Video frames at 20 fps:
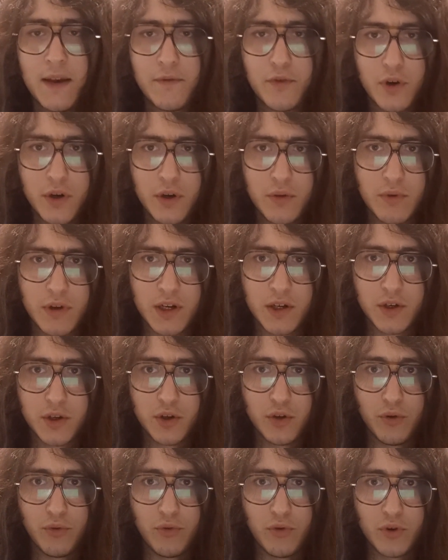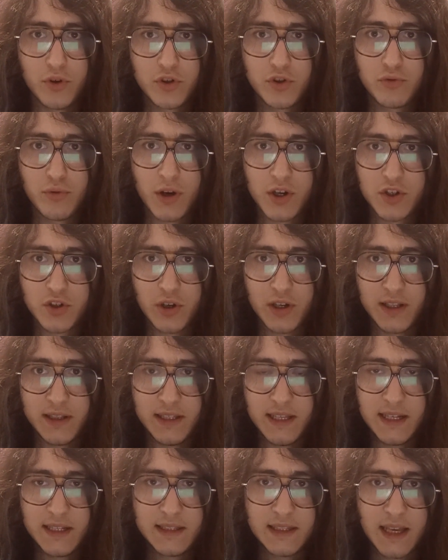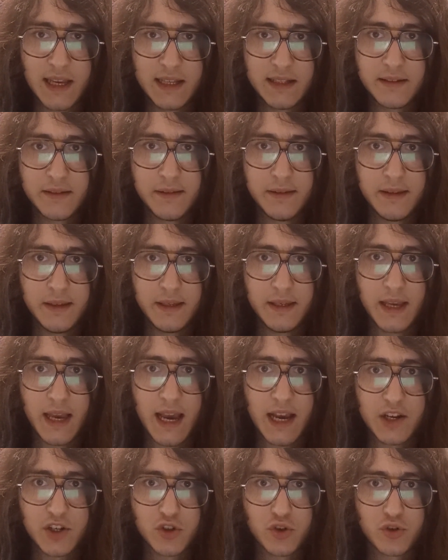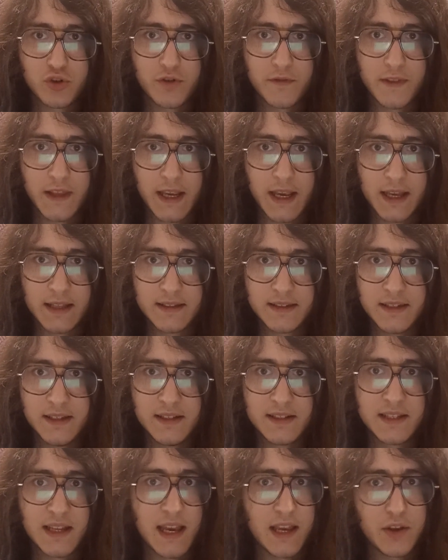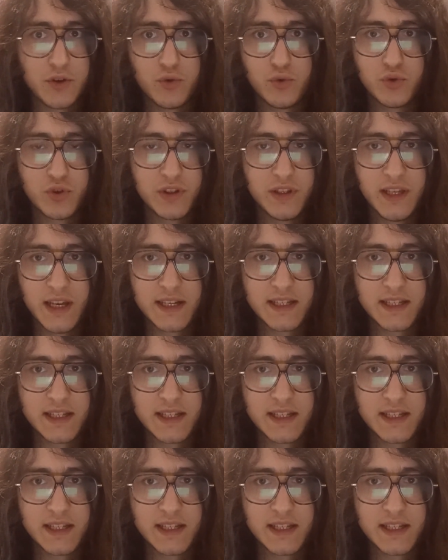For anyone curious to actually dictate the actions of the cutscenes, I use the